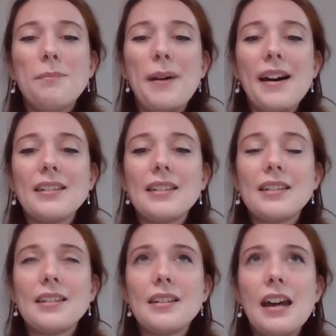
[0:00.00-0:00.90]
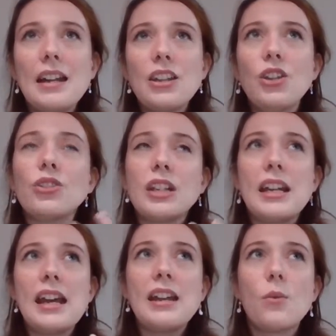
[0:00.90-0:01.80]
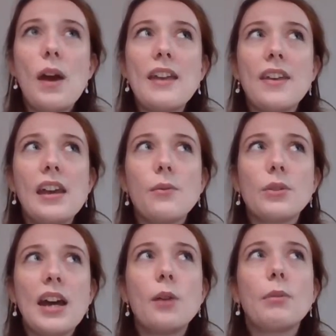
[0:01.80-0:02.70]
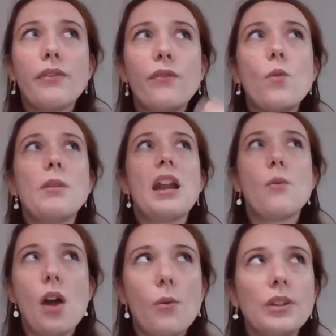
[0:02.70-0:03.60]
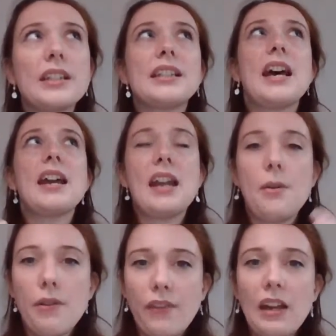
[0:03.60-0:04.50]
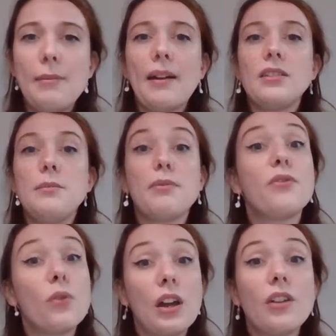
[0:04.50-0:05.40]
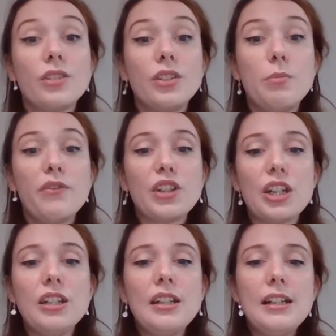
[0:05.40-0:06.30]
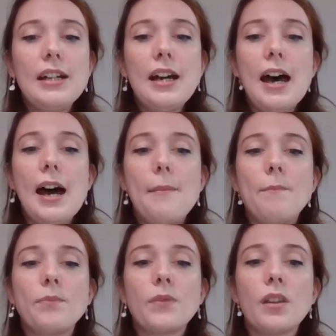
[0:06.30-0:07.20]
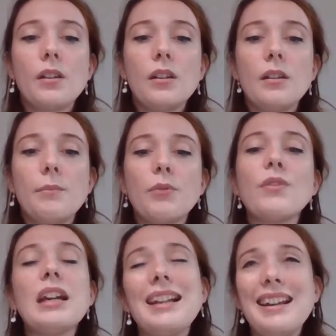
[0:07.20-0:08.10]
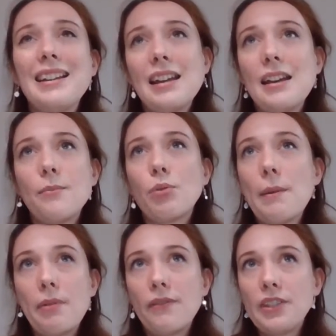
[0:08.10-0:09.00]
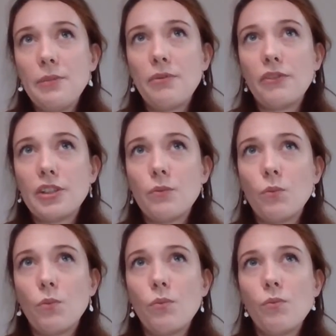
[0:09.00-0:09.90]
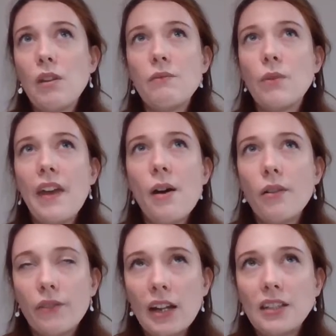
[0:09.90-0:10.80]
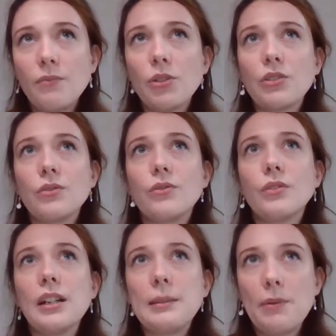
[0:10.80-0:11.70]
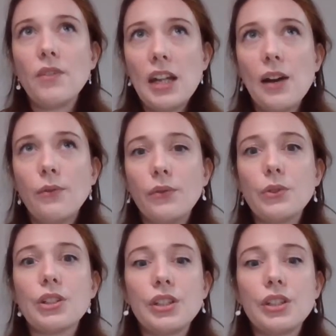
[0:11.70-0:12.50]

But usually in a way that it would help me formulate what I want to say and how I feel about it before I go to supervision. But really, prepping for supervision, even without a reflective model, has been really helpful.